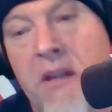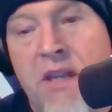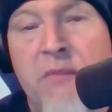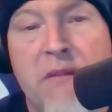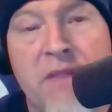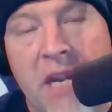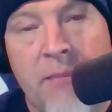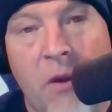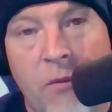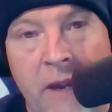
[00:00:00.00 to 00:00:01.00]
Something to think
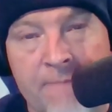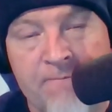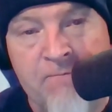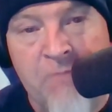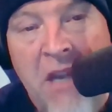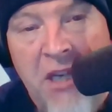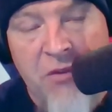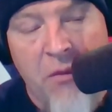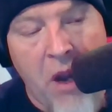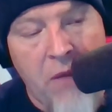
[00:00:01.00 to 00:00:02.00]
about, right?
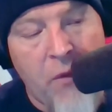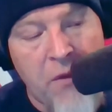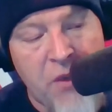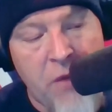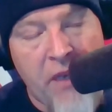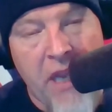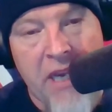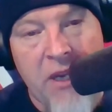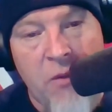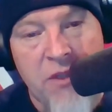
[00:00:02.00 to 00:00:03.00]
Just a reminder, folks, too, if you like
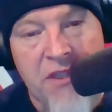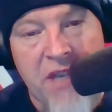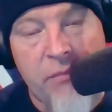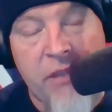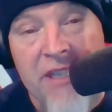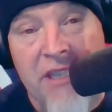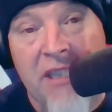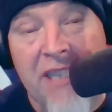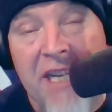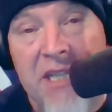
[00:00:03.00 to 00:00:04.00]
and hear what you see, please
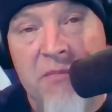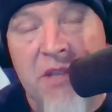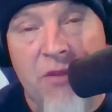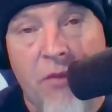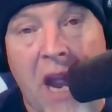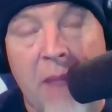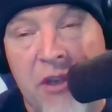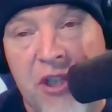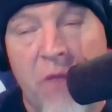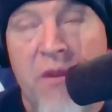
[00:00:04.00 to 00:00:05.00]
click like and subscribe
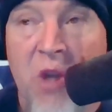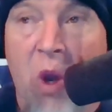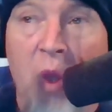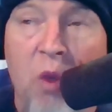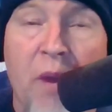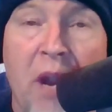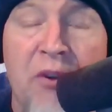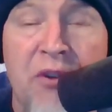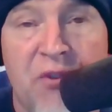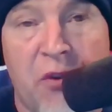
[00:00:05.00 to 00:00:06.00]
and share this all around
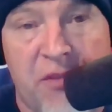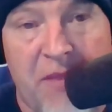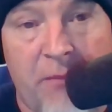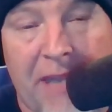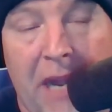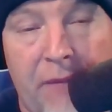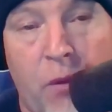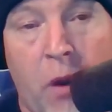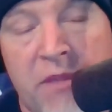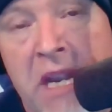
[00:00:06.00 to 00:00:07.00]
your social media
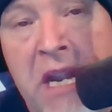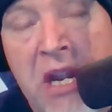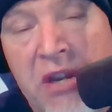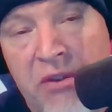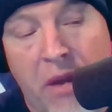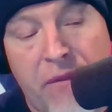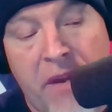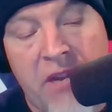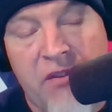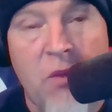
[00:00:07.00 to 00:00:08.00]
platforms. Do not
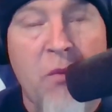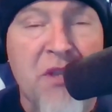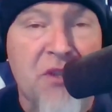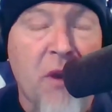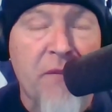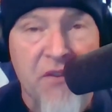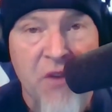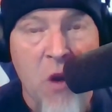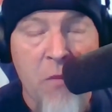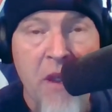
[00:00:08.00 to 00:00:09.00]
forget to, once you're on the
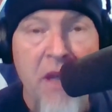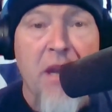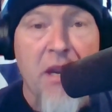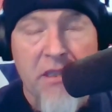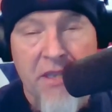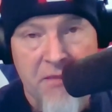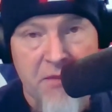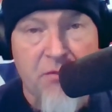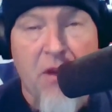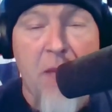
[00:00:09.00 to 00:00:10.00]
tube, click
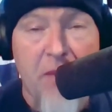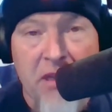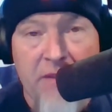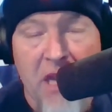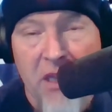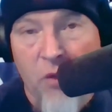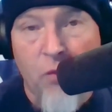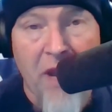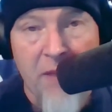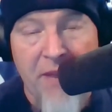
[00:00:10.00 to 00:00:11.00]
subscribe and click that little
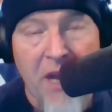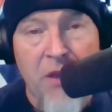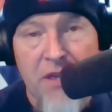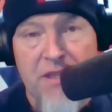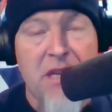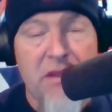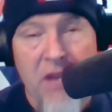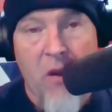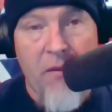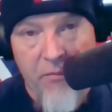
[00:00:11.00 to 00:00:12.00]
red bell you see
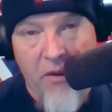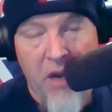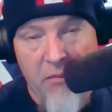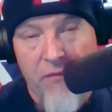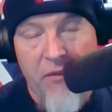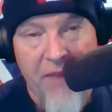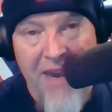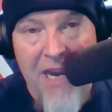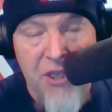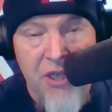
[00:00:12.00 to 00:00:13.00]
there at the bottom of the
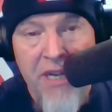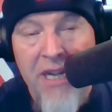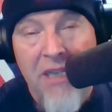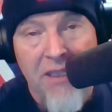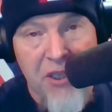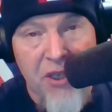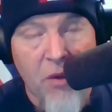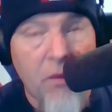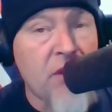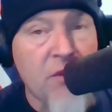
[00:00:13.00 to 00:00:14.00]
page. Let you
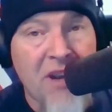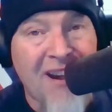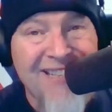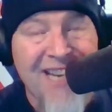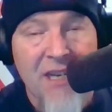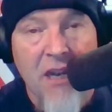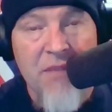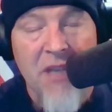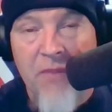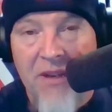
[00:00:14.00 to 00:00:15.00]
know when new content
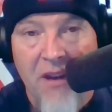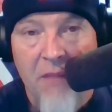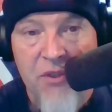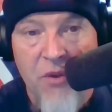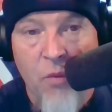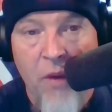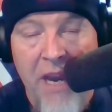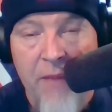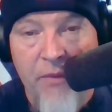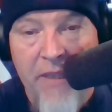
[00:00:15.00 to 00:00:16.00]
comes up and comes your
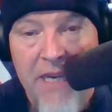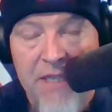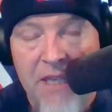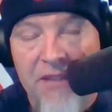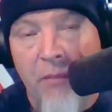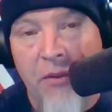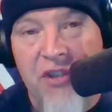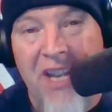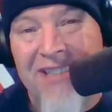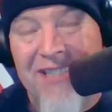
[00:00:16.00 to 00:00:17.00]
way, please. And double
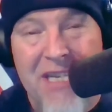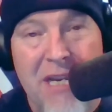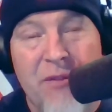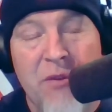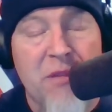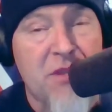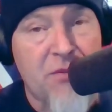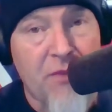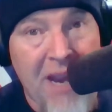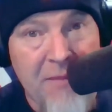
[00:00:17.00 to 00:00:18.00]
check to see if you're
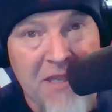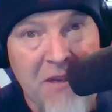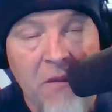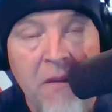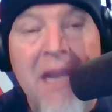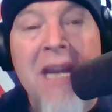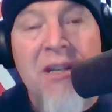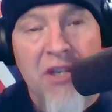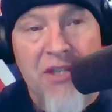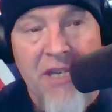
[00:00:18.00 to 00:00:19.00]
subscribed still,
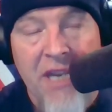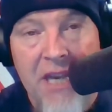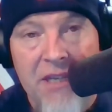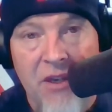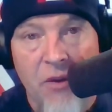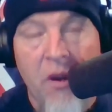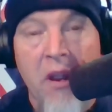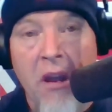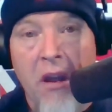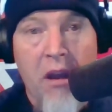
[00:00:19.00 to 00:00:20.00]
just in case you're
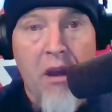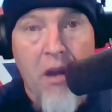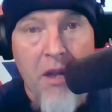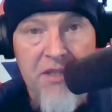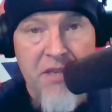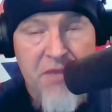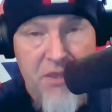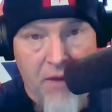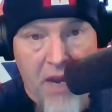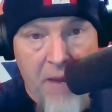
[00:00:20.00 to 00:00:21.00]

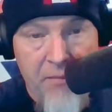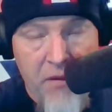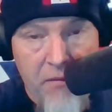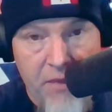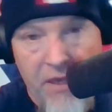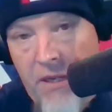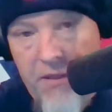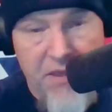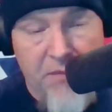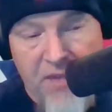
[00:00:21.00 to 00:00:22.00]
unsubscribed,
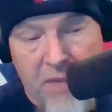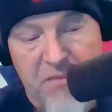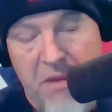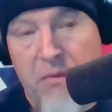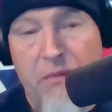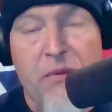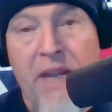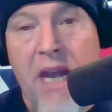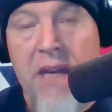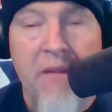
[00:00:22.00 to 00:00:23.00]
because sometimes people
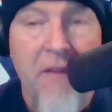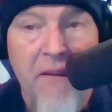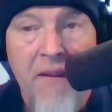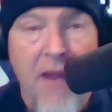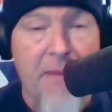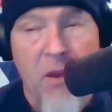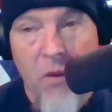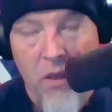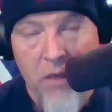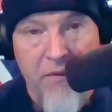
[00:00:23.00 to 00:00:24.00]
forget and they go
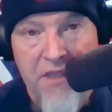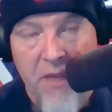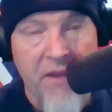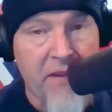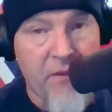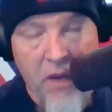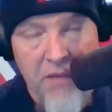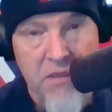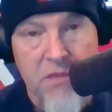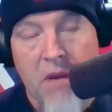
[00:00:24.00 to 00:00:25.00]
to look for something and they're not
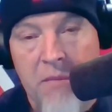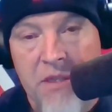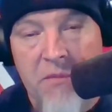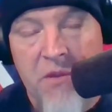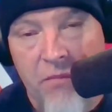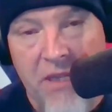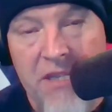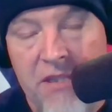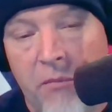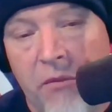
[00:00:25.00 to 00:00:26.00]
subscribed to some. So
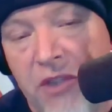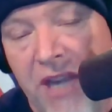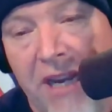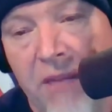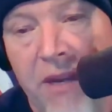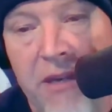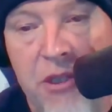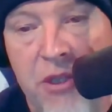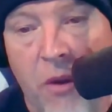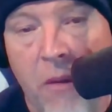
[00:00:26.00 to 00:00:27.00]
please double check and make
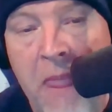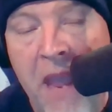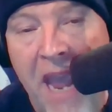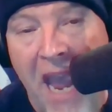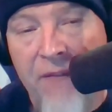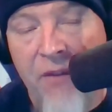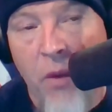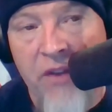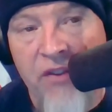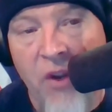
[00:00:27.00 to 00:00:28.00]
sure. And if you
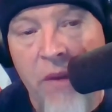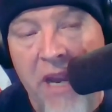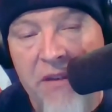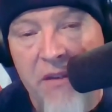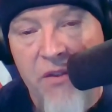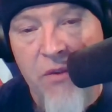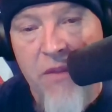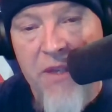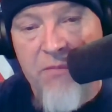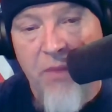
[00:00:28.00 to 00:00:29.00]
want to donate to
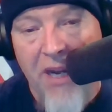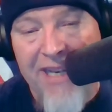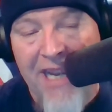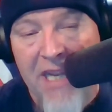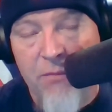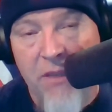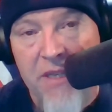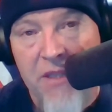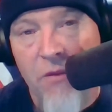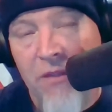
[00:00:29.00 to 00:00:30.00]
this podcast,
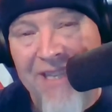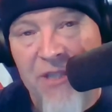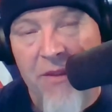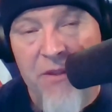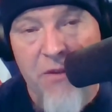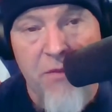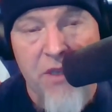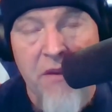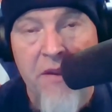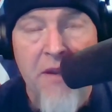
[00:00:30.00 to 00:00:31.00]
please do. Links will be in the
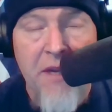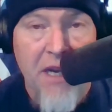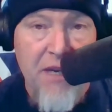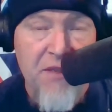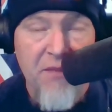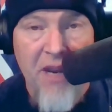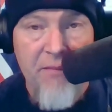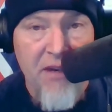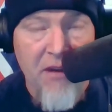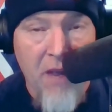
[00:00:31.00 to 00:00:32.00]
description. I use the Buy
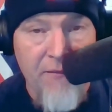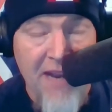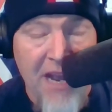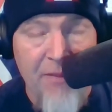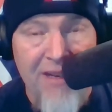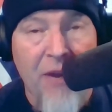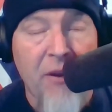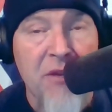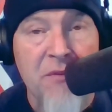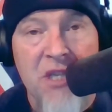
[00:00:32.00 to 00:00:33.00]
Me a Coffee app, and now
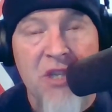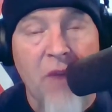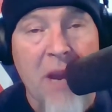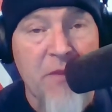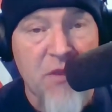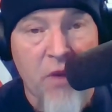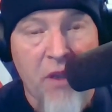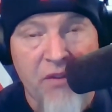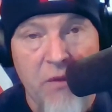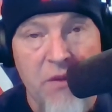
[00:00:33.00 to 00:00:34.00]
I use Stripe as
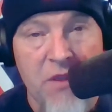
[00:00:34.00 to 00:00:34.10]
well, too.